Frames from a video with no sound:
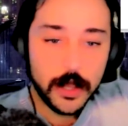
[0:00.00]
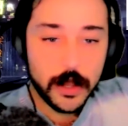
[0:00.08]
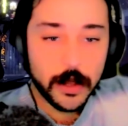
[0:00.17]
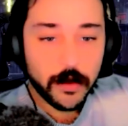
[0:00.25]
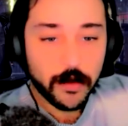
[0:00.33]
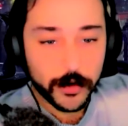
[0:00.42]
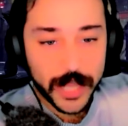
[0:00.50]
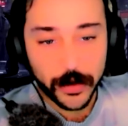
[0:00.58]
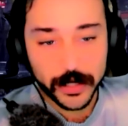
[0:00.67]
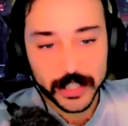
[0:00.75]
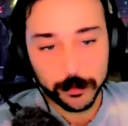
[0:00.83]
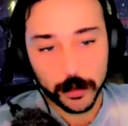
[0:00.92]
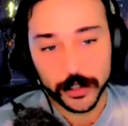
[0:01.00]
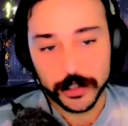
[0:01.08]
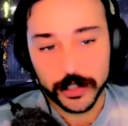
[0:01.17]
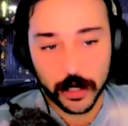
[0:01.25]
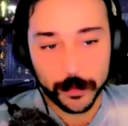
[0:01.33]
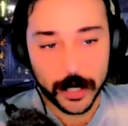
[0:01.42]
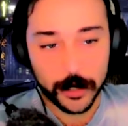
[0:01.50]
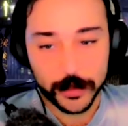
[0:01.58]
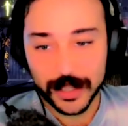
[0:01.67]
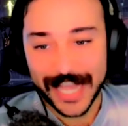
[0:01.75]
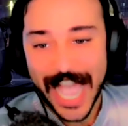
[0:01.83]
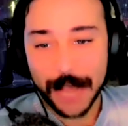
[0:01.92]
For now, I simply want to talk about the
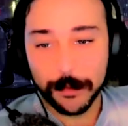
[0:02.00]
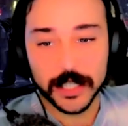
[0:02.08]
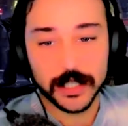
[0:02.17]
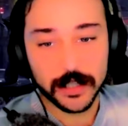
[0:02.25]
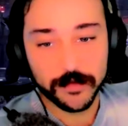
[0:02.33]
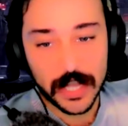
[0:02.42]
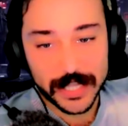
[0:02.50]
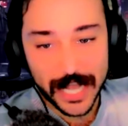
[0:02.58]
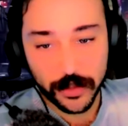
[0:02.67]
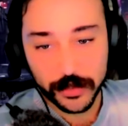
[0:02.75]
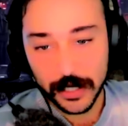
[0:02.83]
absence of natality